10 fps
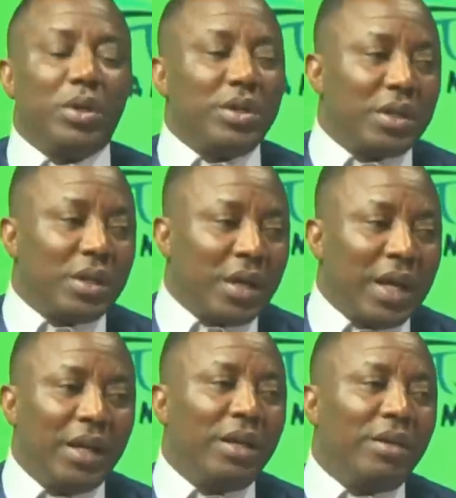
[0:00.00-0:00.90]
policing.
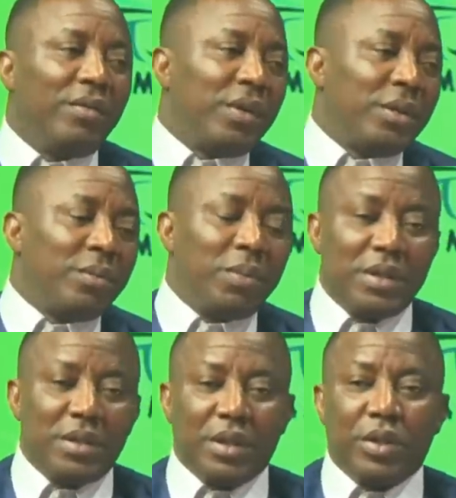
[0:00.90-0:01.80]
I live in a
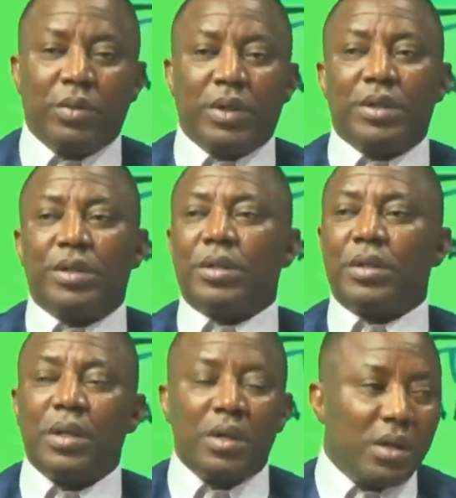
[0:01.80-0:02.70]
place in the U.S.,
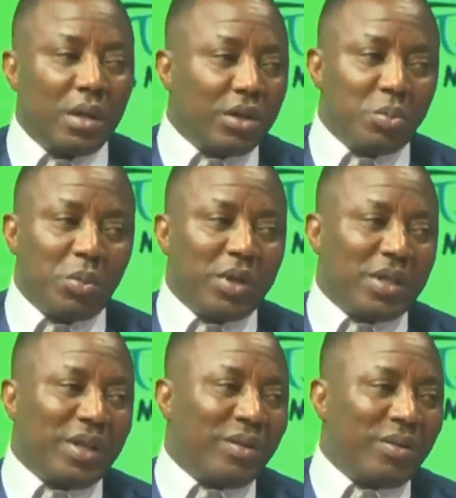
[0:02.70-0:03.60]
a small
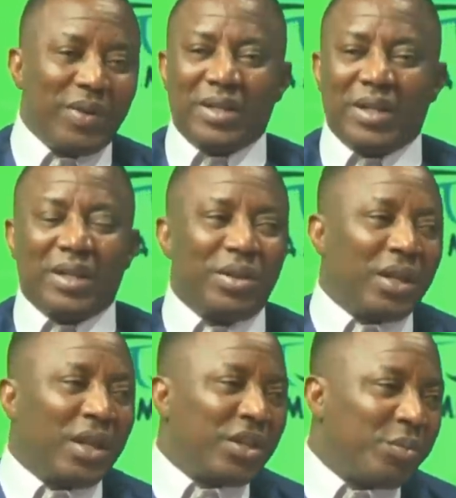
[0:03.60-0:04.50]
town of less than
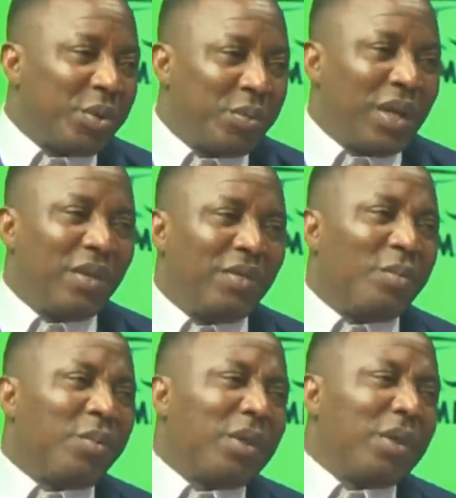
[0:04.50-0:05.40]
3,000 people. They have
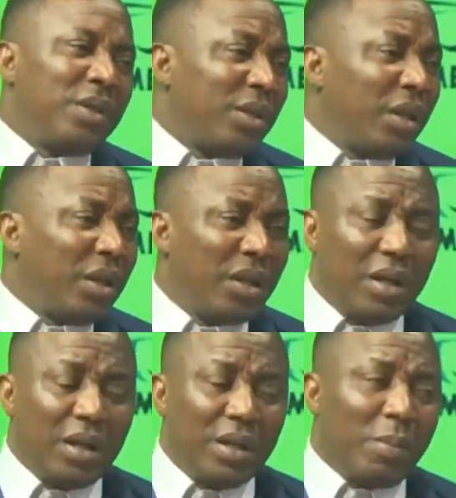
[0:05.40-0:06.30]
a police
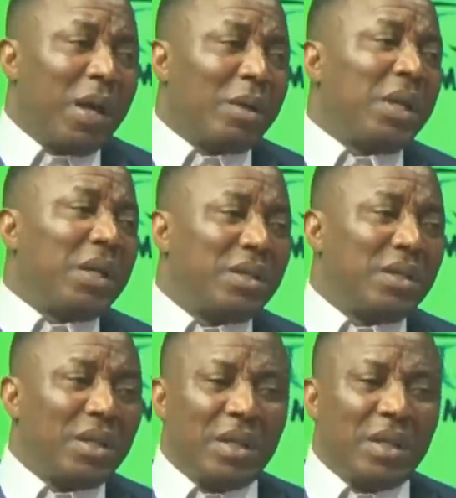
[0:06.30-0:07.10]
department,